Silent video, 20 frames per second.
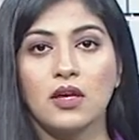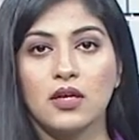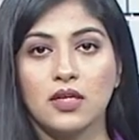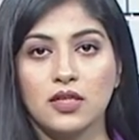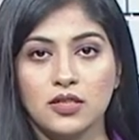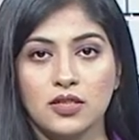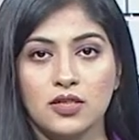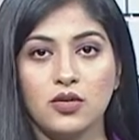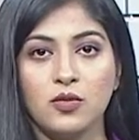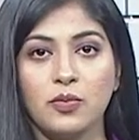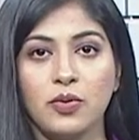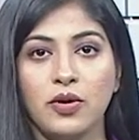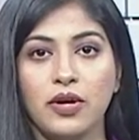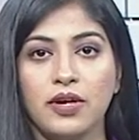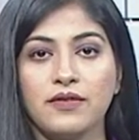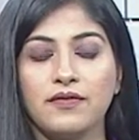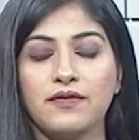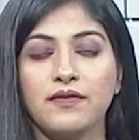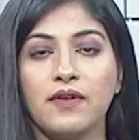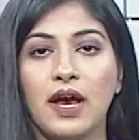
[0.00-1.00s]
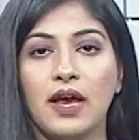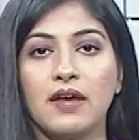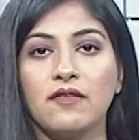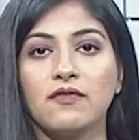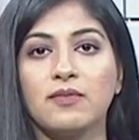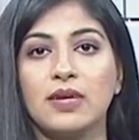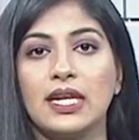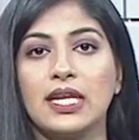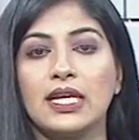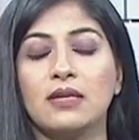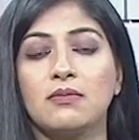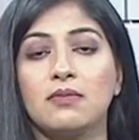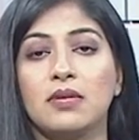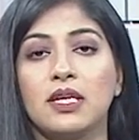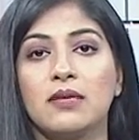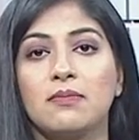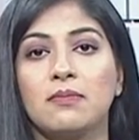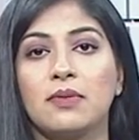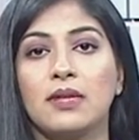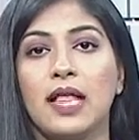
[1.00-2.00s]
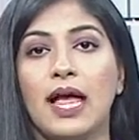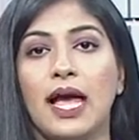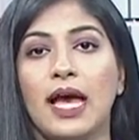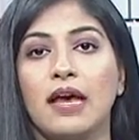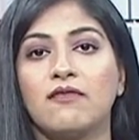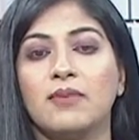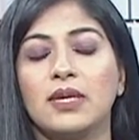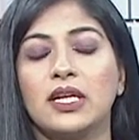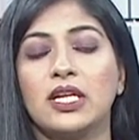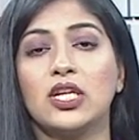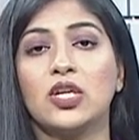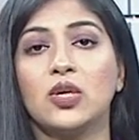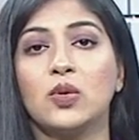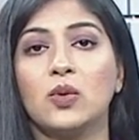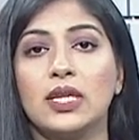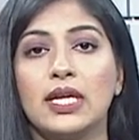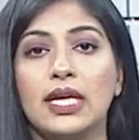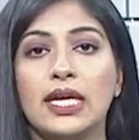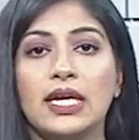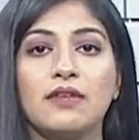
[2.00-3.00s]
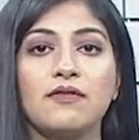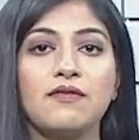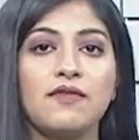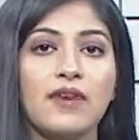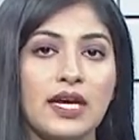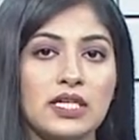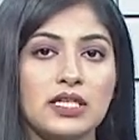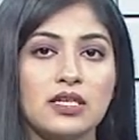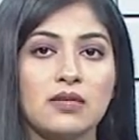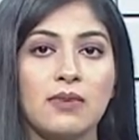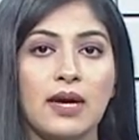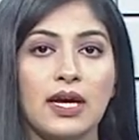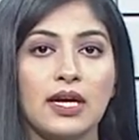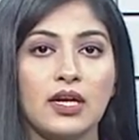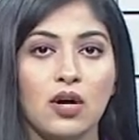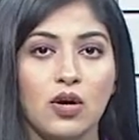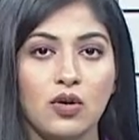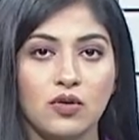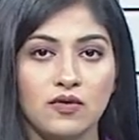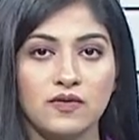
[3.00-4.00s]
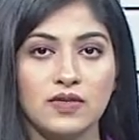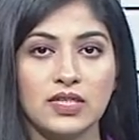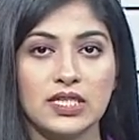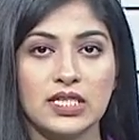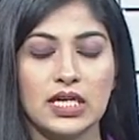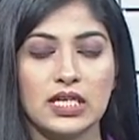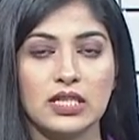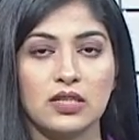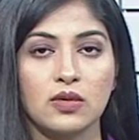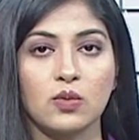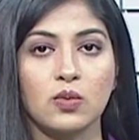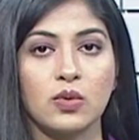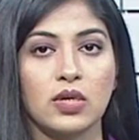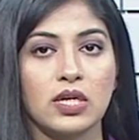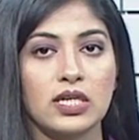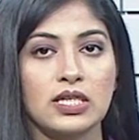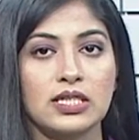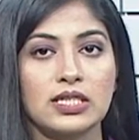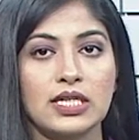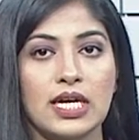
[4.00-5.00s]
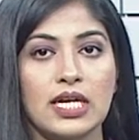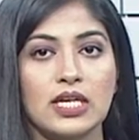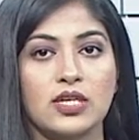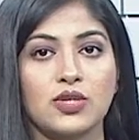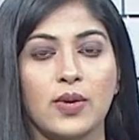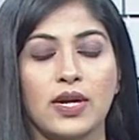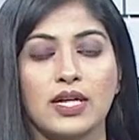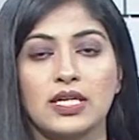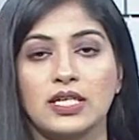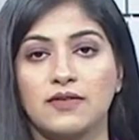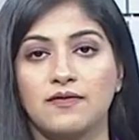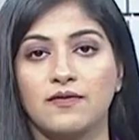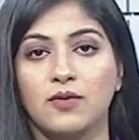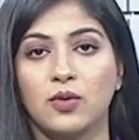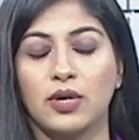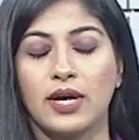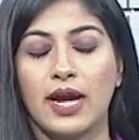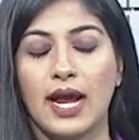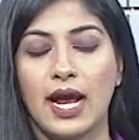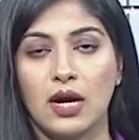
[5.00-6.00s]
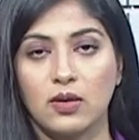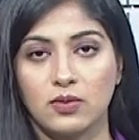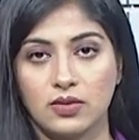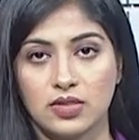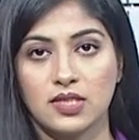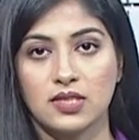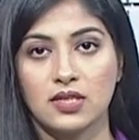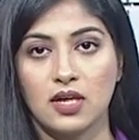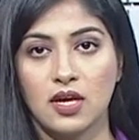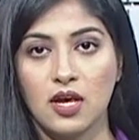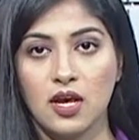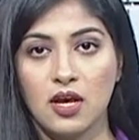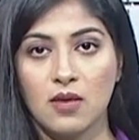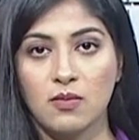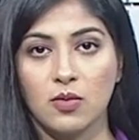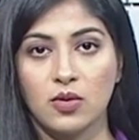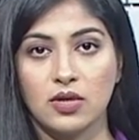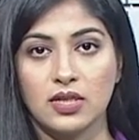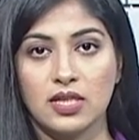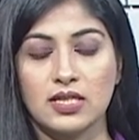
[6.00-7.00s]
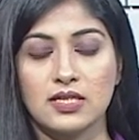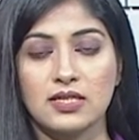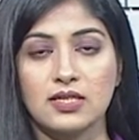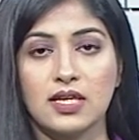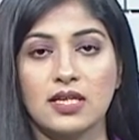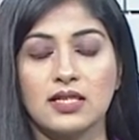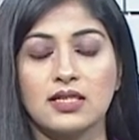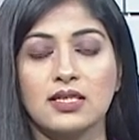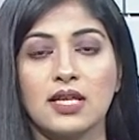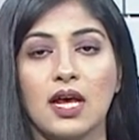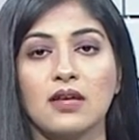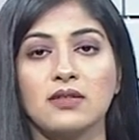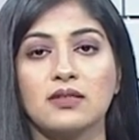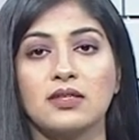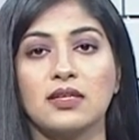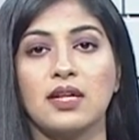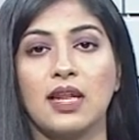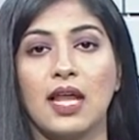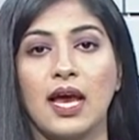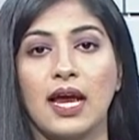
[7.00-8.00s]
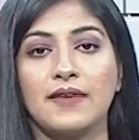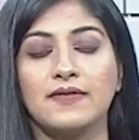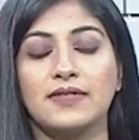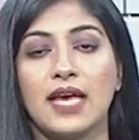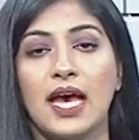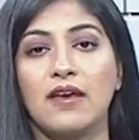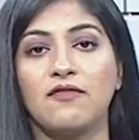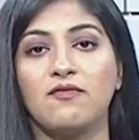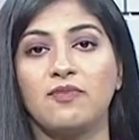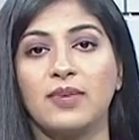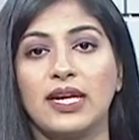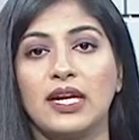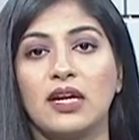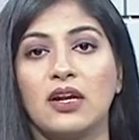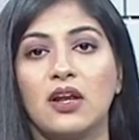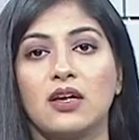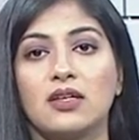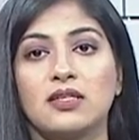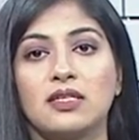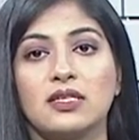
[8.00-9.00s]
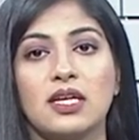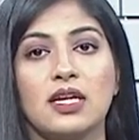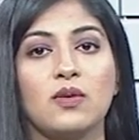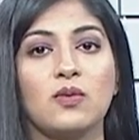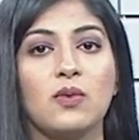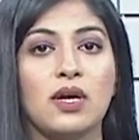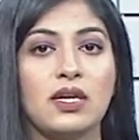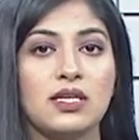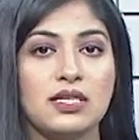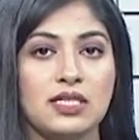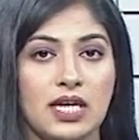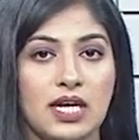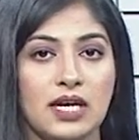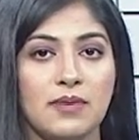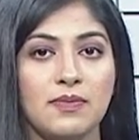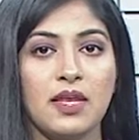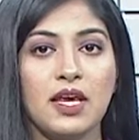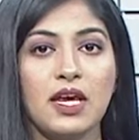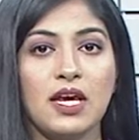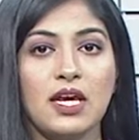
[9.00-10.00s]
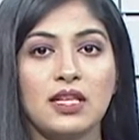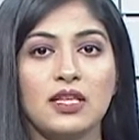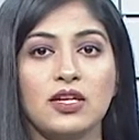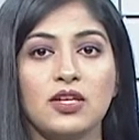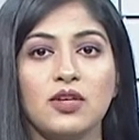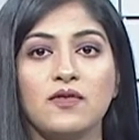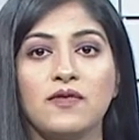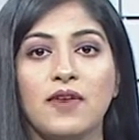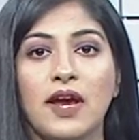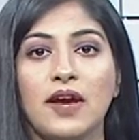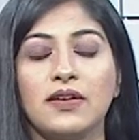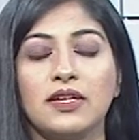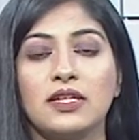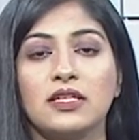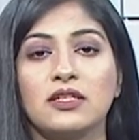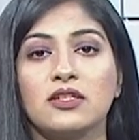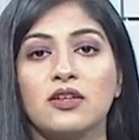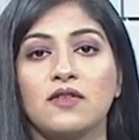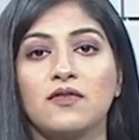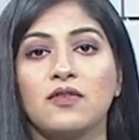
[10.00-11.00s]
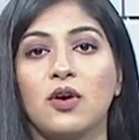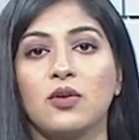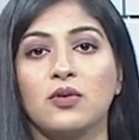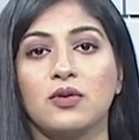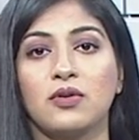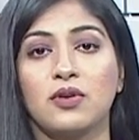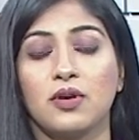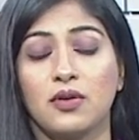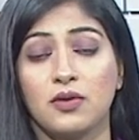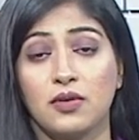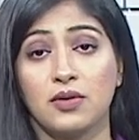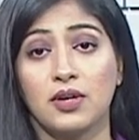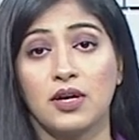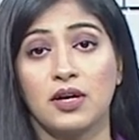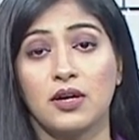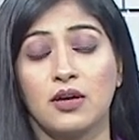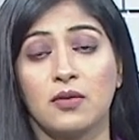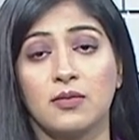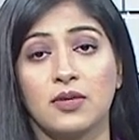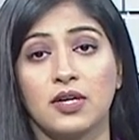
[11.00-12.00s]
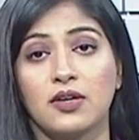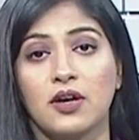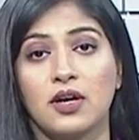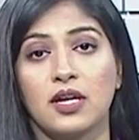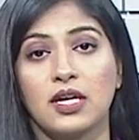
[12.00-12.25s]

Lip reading: $2.5 million people have been newly infected by COVID in the world in 24 hours. More than 6,000 lives have been lost in one day. The new variant of Corona Omicron